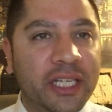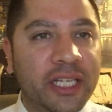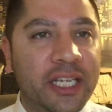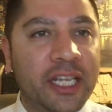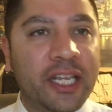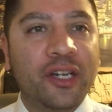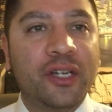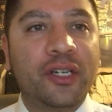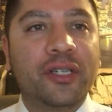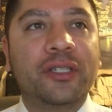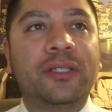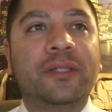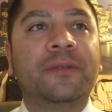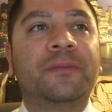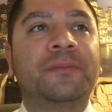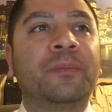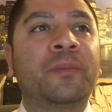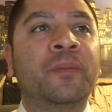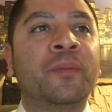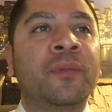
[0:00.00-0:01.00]
the years
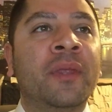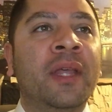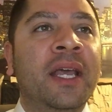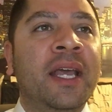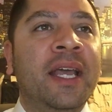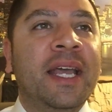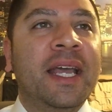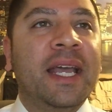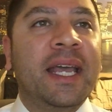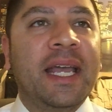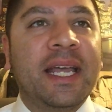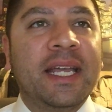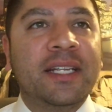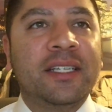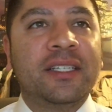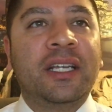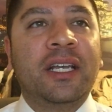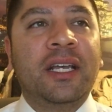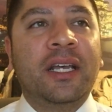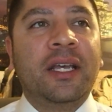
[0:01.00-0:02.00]

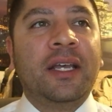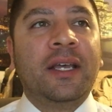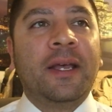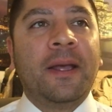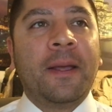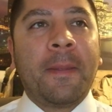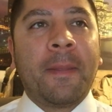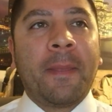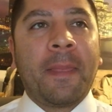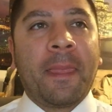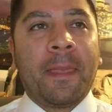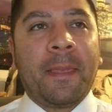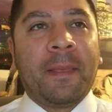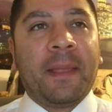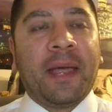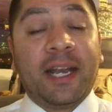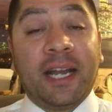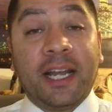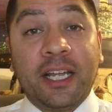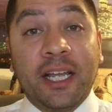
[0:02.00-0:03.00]
is
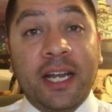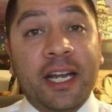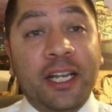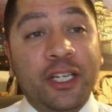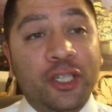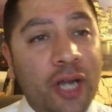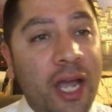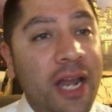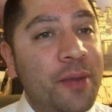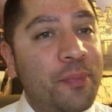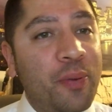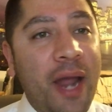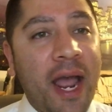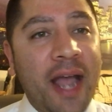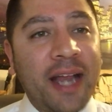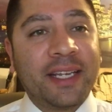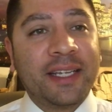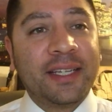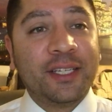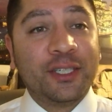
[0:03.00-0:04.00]
and I and I try to
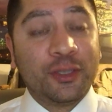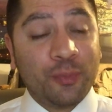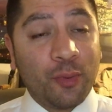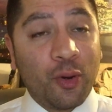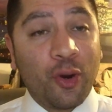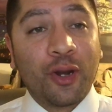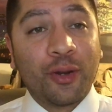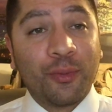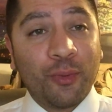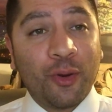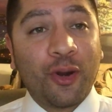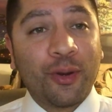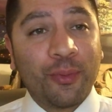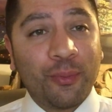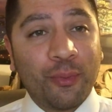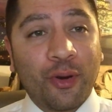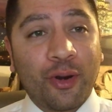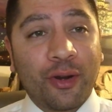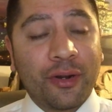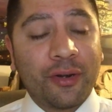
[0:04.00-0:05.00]
practice this more and more and
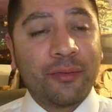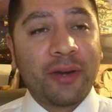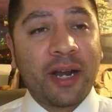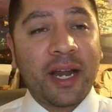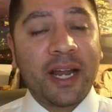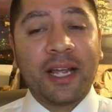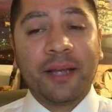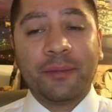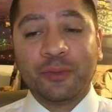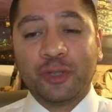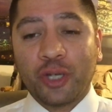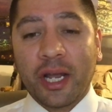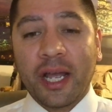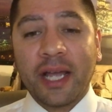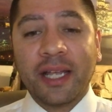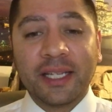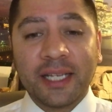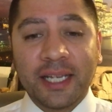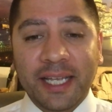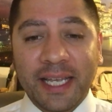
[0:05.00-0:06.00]
more, right? I'm
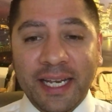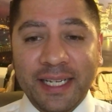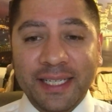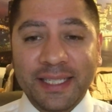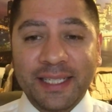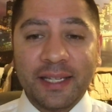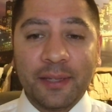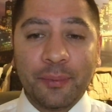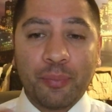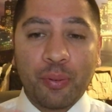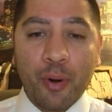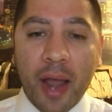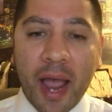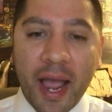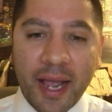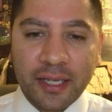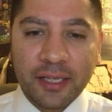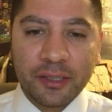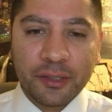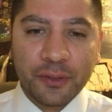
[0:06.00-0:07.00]
trying to get into the
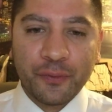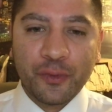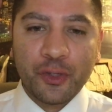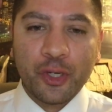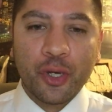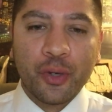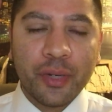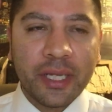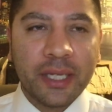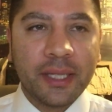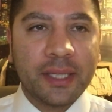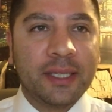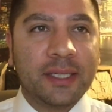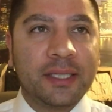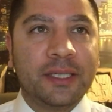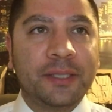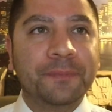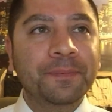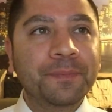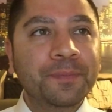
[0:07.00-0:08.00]
practice of doing
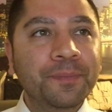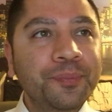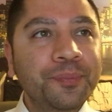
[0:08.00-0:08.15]
this.